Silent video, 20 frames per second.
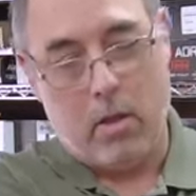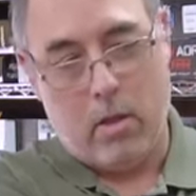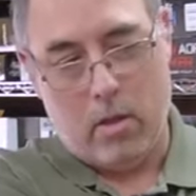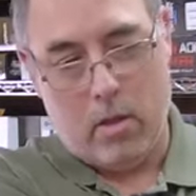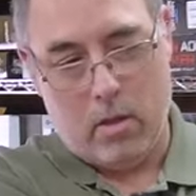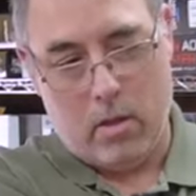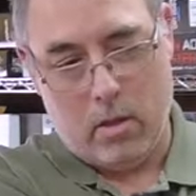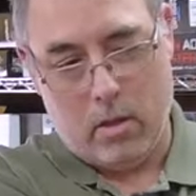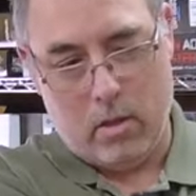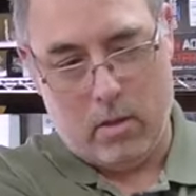
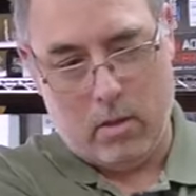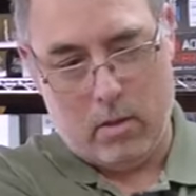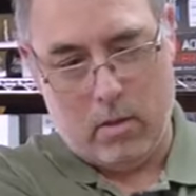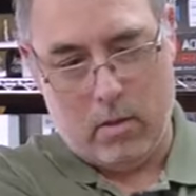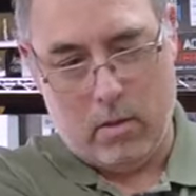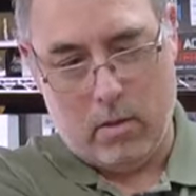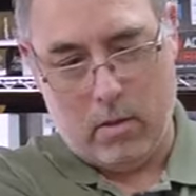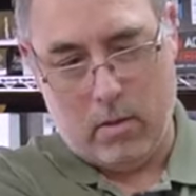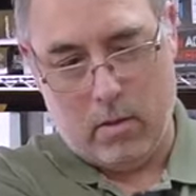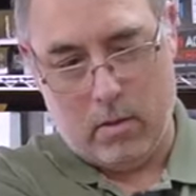
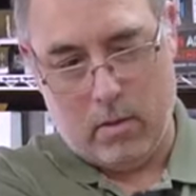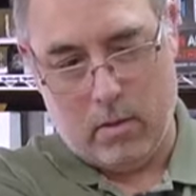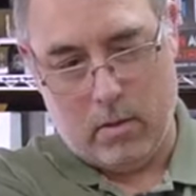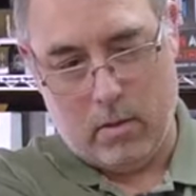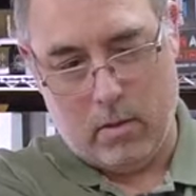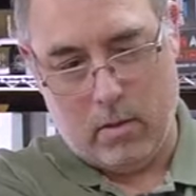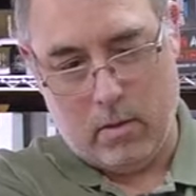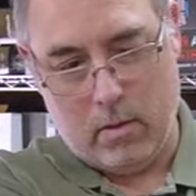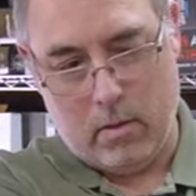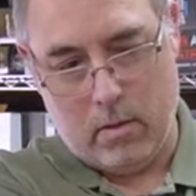
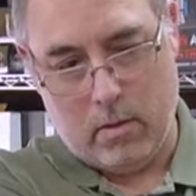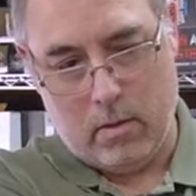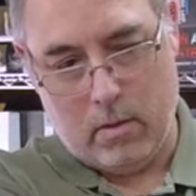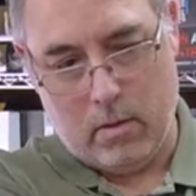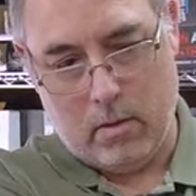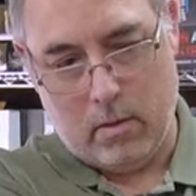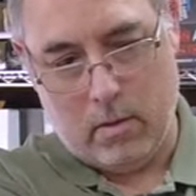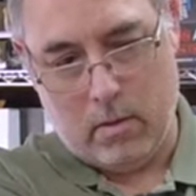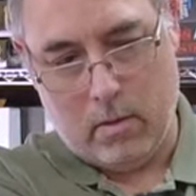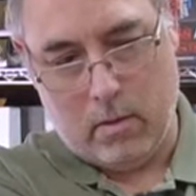
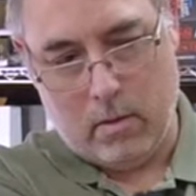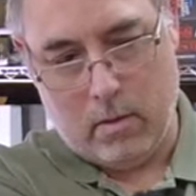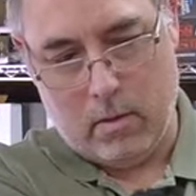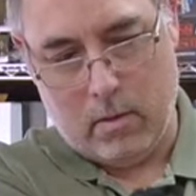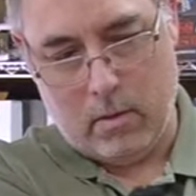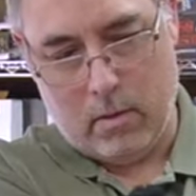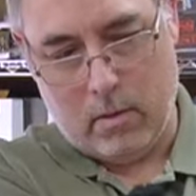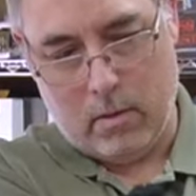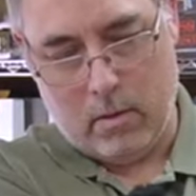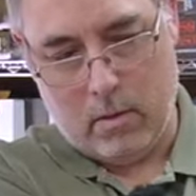
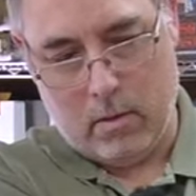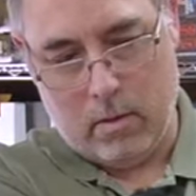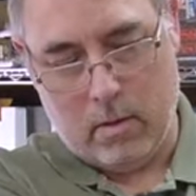(silence)